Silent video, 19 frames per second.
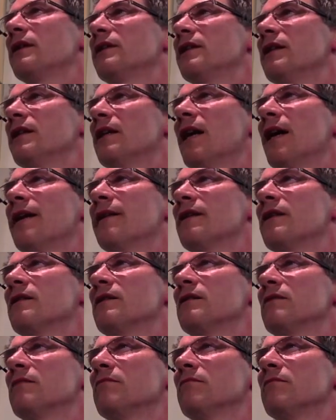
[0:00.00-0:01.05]
idea, and
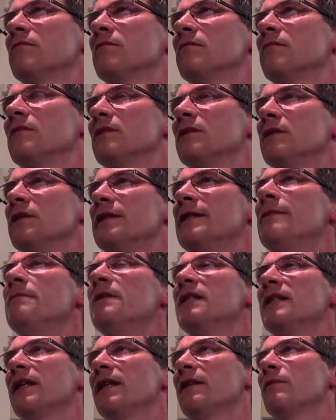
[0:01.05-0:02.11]
it's
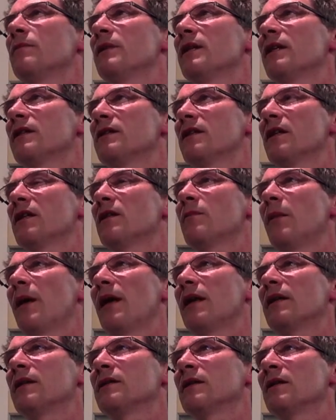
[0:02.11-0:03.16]
limiting them in a certain
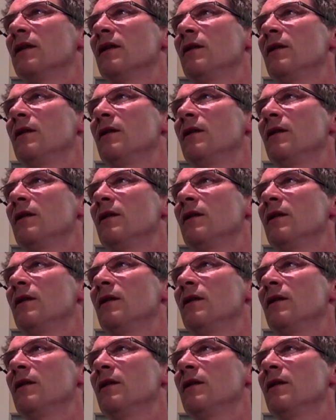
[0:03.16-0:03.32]
palette.